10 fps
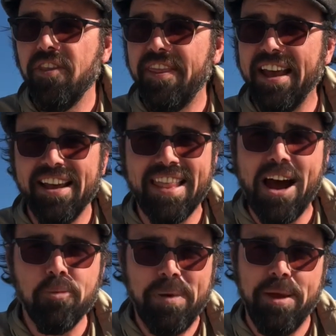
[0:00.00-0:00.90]
They
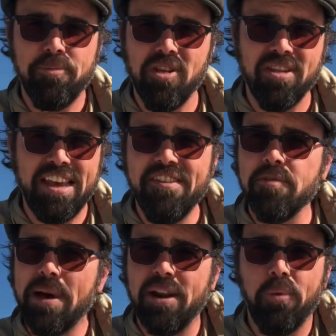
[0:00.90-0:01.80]
allowed people to leave
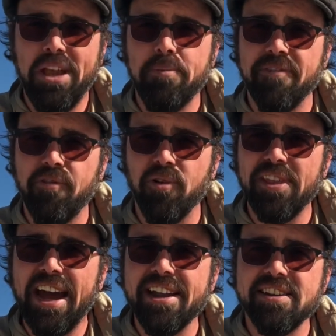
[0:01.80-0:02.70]
about a week before
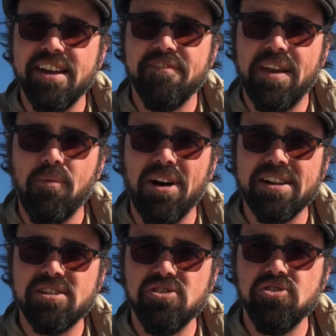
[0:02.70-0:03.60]
that if they
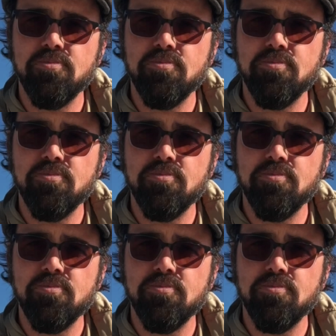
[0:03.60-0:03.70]
wanted to,